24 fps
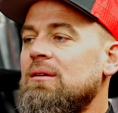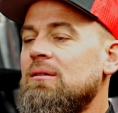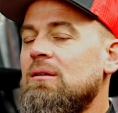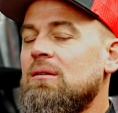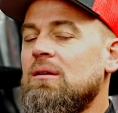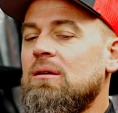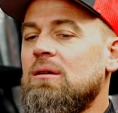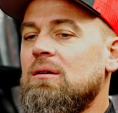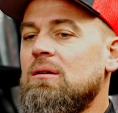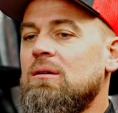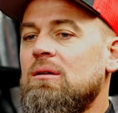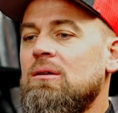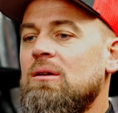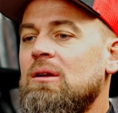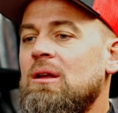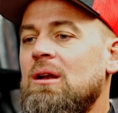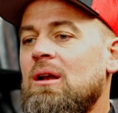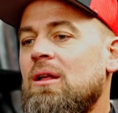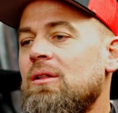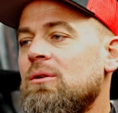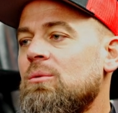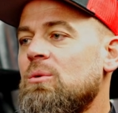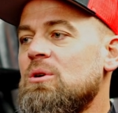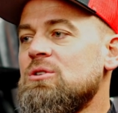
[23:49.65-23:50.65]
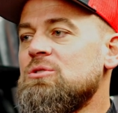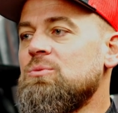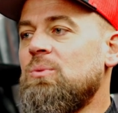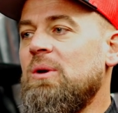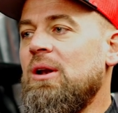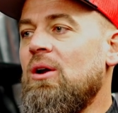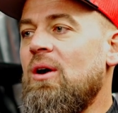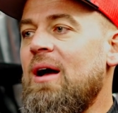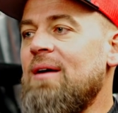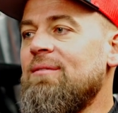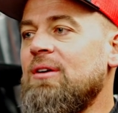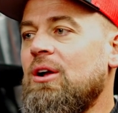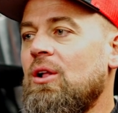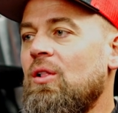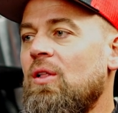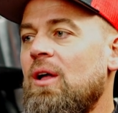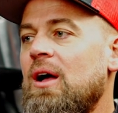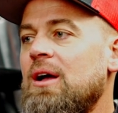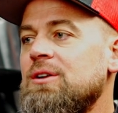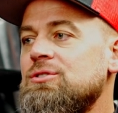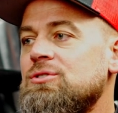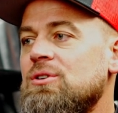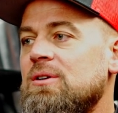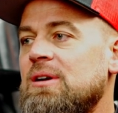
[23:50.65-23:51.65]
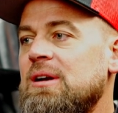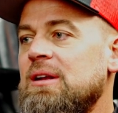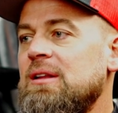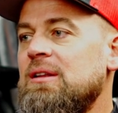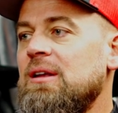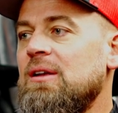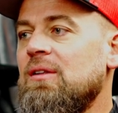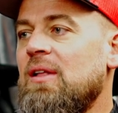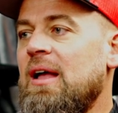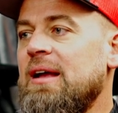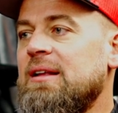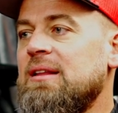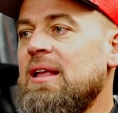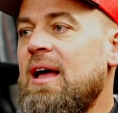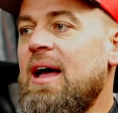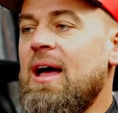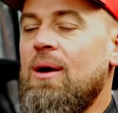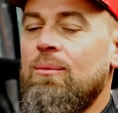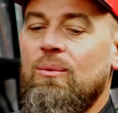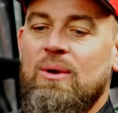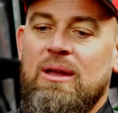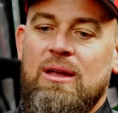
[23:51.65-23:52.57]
In other words, we don't have a clutch or anything like that.